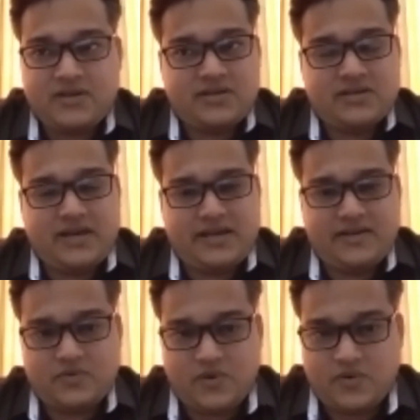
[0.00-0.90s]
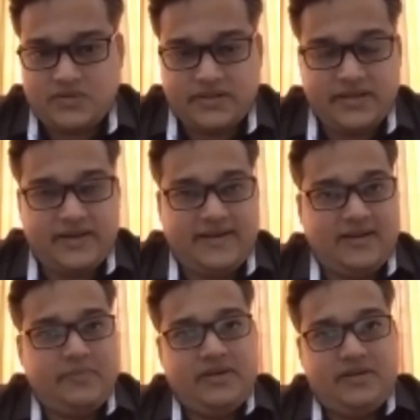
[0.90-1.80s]
and throughout the day I'll
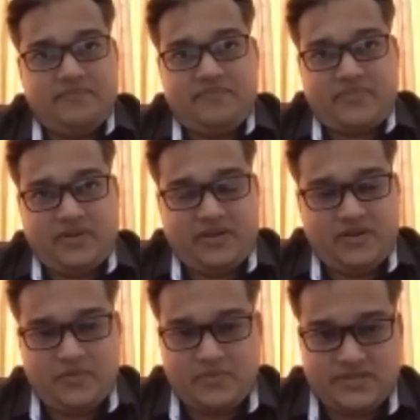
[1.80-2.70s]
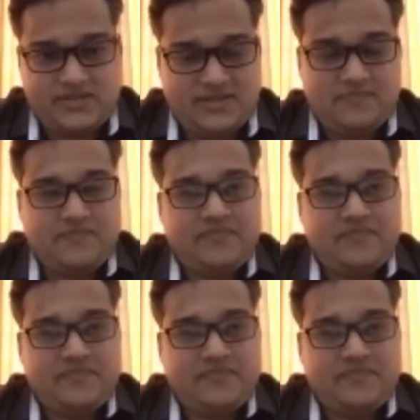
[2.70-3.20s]
be busy.